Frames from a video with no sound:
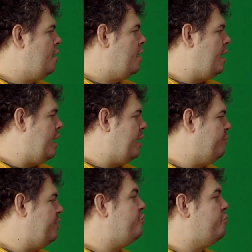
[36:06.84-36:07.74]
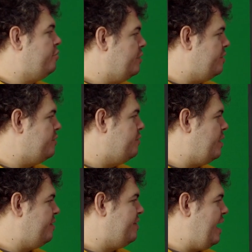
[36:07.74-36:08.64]
And we do need to do that the
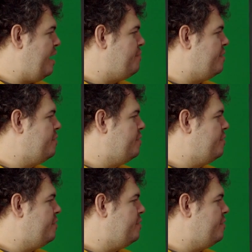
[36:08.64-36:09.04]
same